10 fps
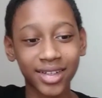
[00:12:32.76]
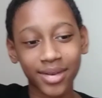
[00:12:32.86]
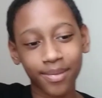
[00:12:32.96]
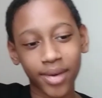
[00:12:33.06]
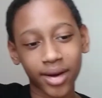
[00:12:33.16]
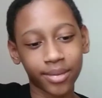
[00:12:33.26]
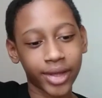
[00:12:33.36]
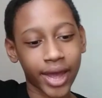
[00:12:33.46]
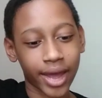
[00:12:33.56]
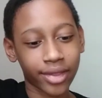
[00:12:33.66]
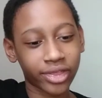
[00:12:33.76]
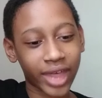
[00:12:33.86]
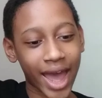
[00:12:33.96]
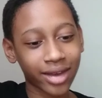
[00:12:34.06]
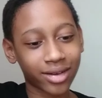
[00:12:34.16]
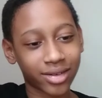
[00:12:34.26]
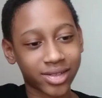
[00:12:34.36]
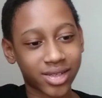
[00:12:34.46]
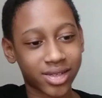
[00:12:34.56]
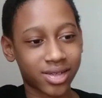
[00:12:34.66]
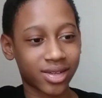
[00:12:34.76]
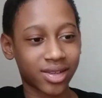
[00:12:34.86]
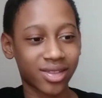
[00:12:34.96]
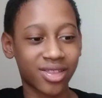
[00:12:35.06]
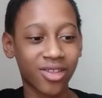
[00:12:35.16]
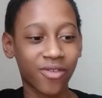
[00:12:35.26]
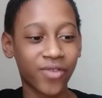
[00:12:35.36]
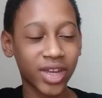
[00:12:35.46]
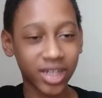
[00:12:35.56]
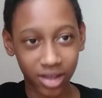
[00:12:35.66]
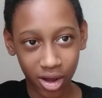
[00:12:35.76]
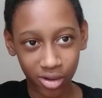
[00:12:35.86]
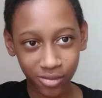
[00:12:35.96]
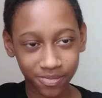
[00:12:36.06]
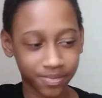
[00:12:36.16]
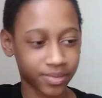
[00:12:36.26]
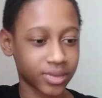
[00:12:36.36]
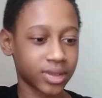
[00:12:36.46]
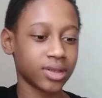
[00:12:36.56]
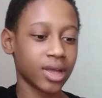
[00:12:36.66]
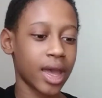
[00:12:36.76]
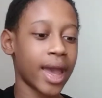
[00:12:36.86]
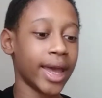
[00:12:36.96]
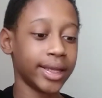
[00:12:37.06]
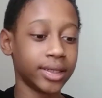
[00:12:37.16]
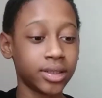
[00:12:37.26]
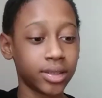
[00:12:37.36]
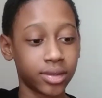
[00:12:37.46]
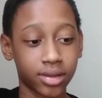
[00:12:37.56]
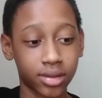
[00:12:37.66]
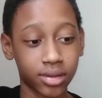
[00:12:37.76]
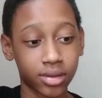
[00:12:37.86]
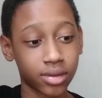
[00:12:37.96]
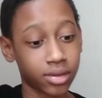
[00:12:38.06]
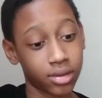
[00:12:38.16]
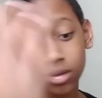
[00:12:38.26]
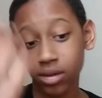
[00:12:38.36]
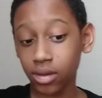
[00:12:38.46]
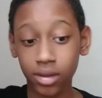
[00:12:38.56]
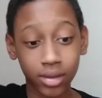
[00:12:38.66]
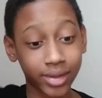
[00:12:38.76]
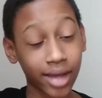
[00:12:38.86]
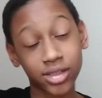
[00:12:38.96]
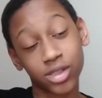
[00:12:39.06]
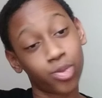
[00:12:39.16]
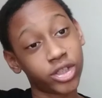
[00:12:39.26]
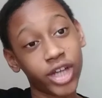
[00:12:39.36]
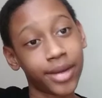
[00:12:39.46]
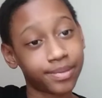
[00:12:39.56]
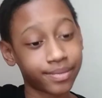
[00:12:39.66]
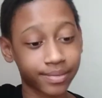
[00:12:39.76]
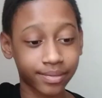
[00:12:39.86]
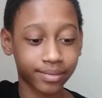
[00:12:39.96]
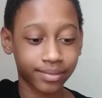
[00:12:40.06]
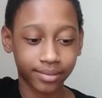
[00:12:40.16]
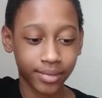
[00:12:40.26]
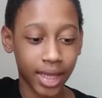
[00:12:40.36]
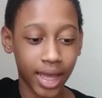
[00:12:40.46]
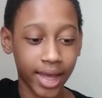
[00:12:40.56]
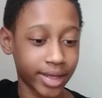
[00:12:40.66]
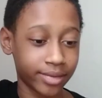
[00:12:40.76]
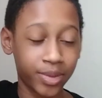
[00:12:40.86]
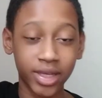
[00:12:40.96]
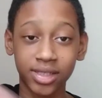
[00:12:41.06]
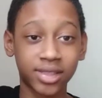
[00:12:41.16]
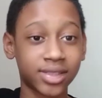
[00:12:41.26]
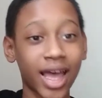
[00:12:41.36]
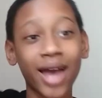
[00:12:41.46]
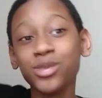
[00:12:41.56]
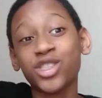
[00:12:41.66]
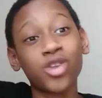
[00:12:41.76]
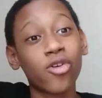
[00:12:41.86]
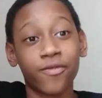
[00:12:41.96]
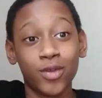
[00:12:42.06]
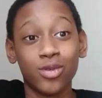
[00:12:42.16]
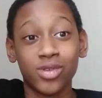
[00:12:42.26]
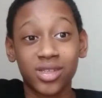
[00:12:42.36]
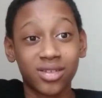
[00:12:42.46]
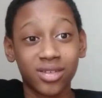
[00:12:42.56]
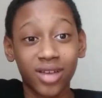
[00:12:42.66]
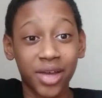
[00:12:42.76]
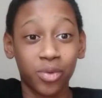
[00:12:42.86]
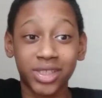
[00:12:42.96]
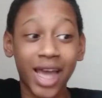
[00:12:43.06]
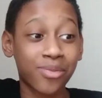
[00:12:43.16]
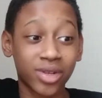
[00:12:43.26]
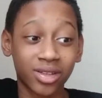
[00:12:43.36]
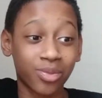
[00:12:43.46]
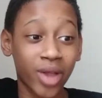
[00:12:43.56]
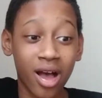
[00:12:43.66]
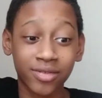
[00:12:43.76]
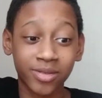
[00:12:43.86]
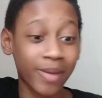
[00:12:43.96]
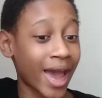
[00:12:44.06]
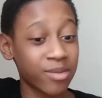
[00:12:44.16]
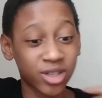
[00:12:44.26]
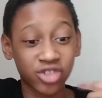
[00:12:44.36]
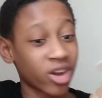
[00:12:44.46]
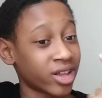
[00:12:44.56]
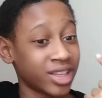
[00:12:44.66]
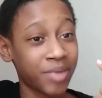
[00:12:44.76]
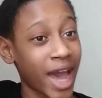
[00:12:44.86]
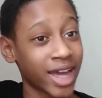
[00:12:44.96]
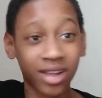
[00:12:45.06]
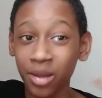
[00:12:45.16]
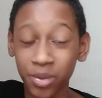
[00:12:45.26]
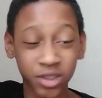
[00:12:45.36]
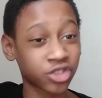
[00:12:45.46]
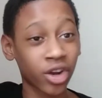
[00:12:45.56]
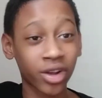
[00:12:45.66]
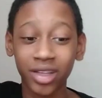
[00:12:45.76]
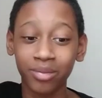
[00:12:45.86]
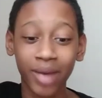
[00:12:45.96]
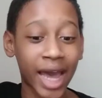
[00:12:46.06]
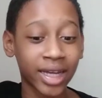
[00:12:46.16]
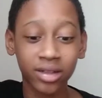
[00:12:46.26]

But yeah, that's the video, and that was your boy Jay. And peace. I'm just so confused at what's happening in the playoffs. Miami's struggling bad. Clippers are struggling bad.